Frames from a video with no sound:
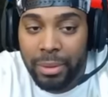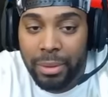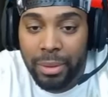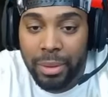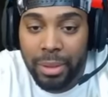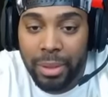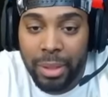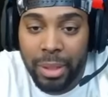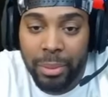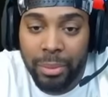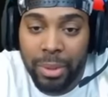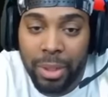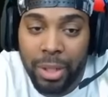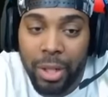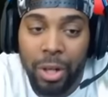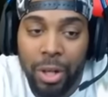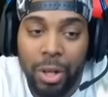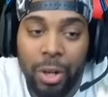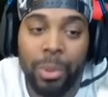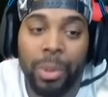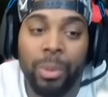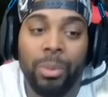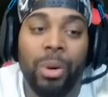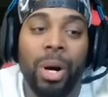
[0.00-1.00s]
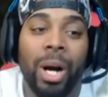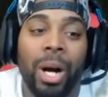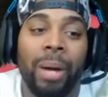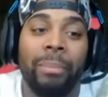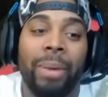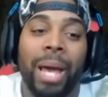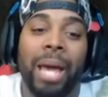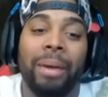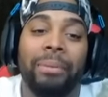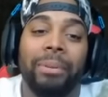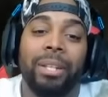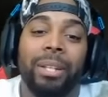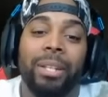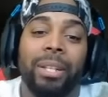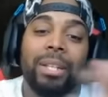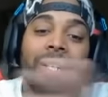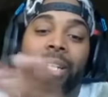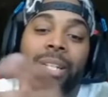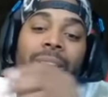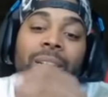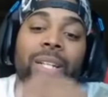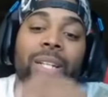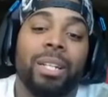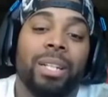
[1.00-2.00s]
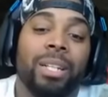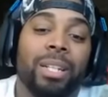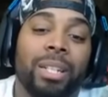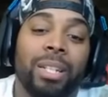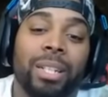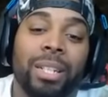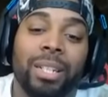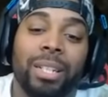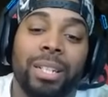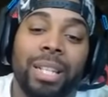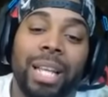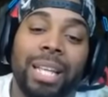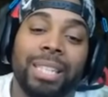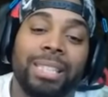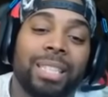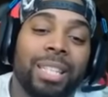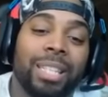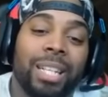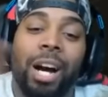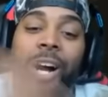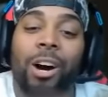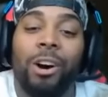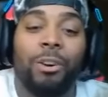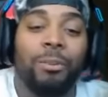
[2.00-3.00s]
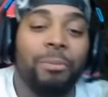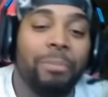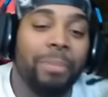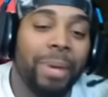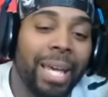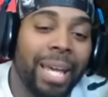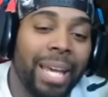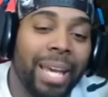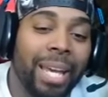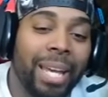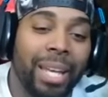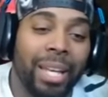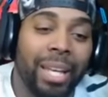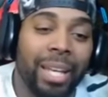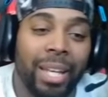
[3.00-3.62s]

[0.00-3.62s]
Yeah, we oh we won, baby. Oh, let's go, man.